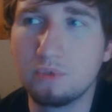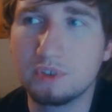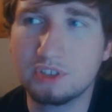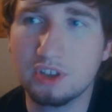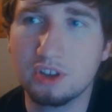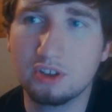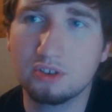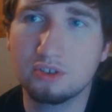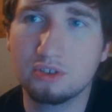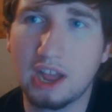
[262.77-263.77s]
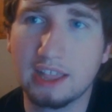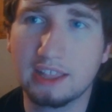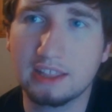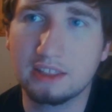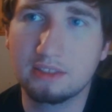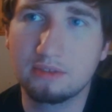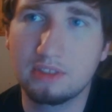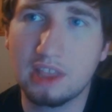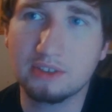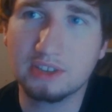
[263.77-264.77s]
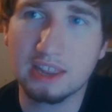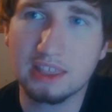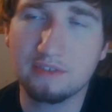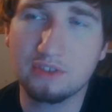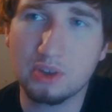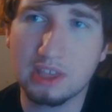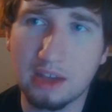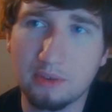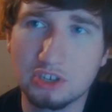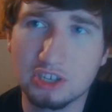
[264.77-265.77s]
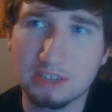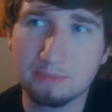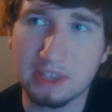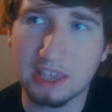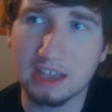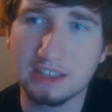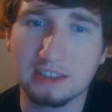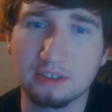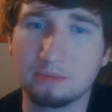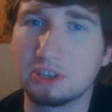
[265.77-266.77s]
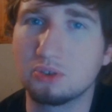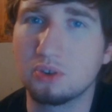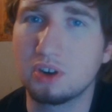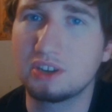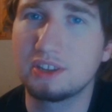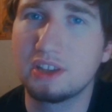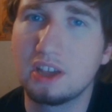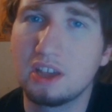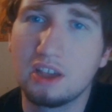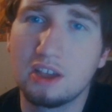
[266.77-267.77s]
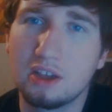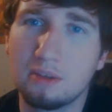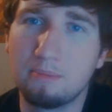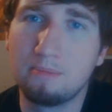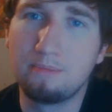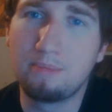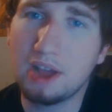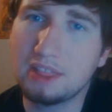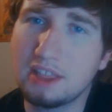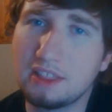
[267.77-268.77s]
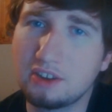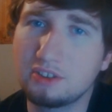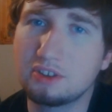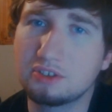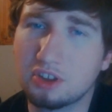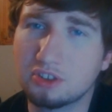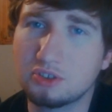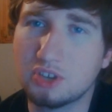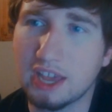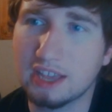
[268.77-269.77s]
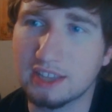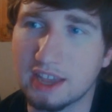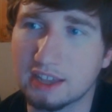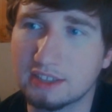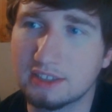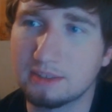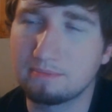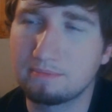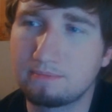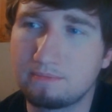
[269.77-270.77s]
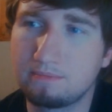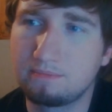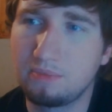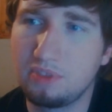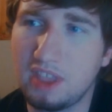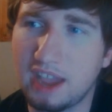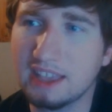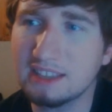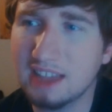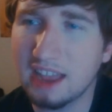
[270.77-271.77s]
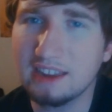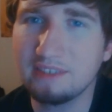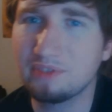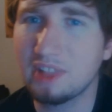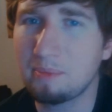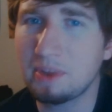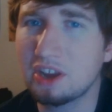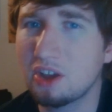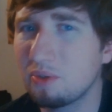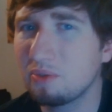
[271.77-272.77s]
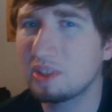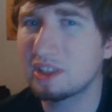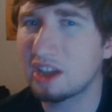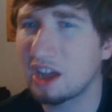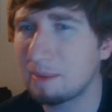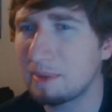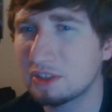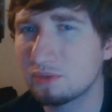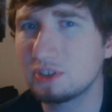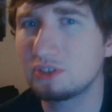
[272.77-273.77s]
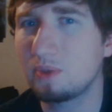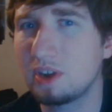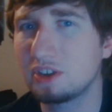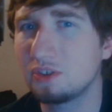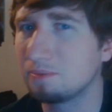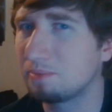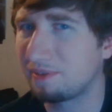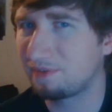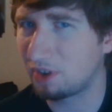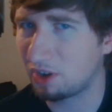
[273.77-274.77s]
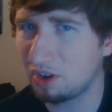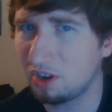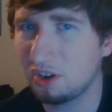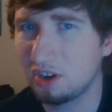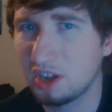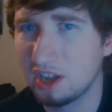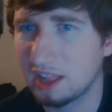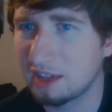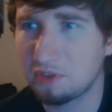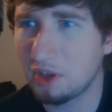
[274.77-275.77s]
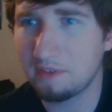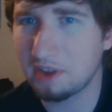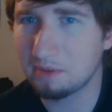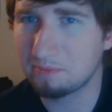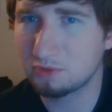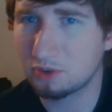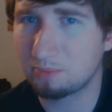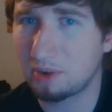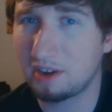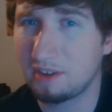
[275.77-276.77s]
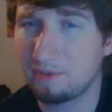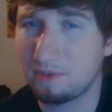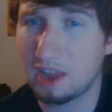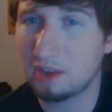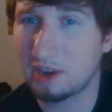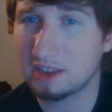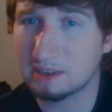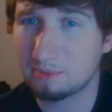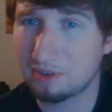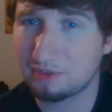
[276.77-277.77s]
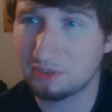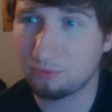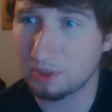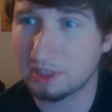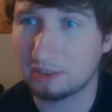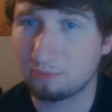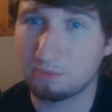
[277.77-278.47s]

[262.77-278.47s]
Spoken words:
so I was kind of thinking of doing that one just because it'll be short. But then there's also Deus Ex. I guess kind of let me know in the comments which one you would prefer. Like, if you have any sort of if anyone has any preference of what they